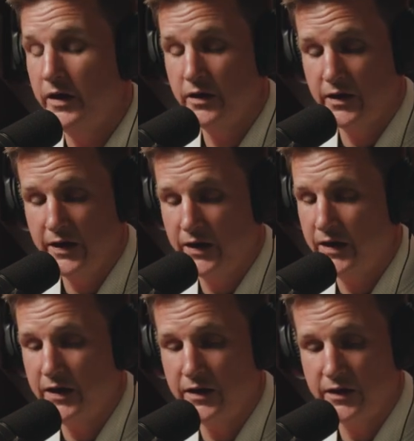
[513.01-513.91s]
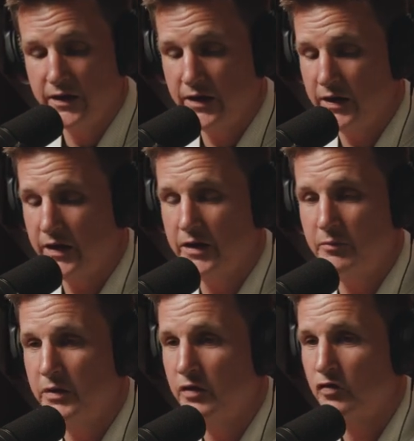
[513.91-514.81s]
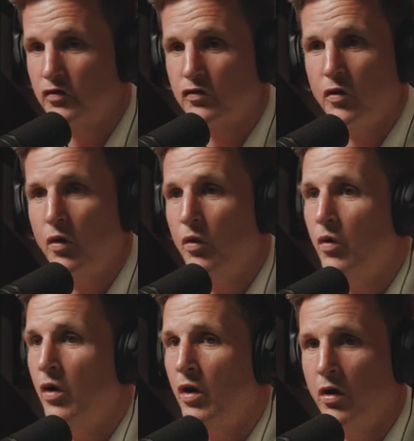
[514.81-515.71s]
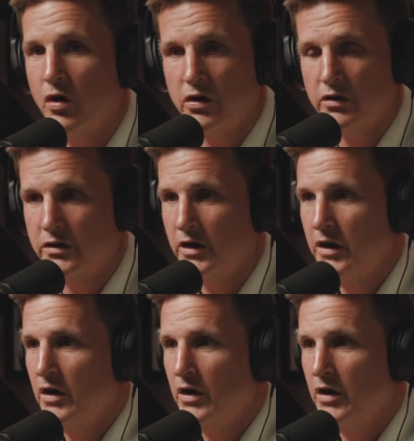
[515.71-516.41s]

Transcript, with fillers: It hit me so hard